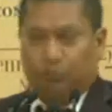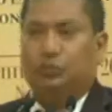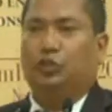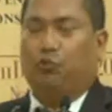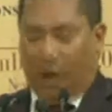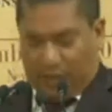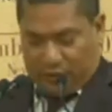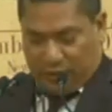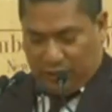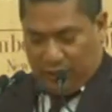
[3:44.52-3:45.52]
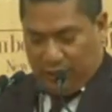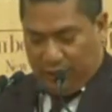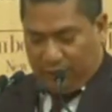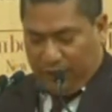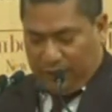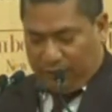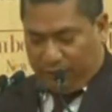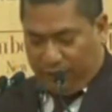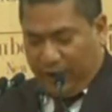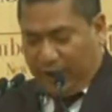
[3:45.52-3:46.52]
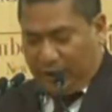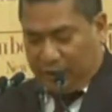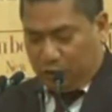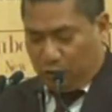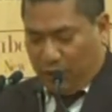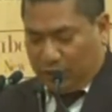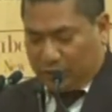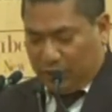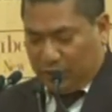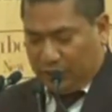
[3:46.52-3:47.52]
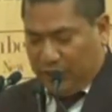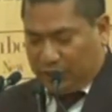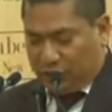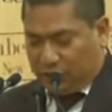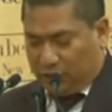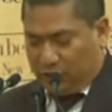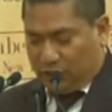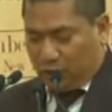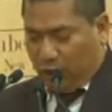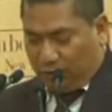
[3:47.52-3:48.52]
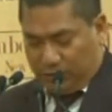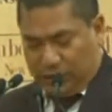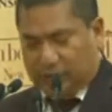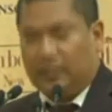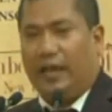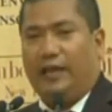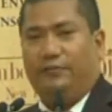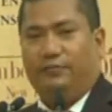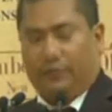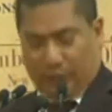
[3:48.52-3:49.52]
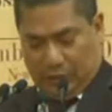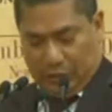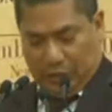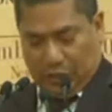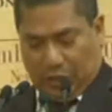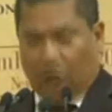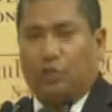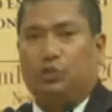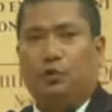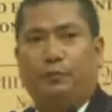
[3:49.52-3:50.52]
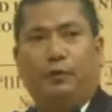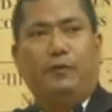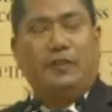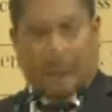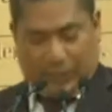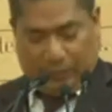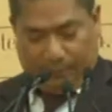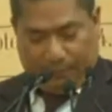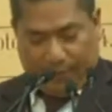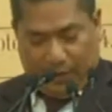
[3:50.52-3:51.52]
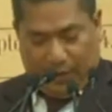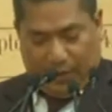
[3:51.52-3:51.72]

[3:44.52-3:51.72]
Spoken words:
The Buddha was very friendly towards nature throughout his life. He also frequently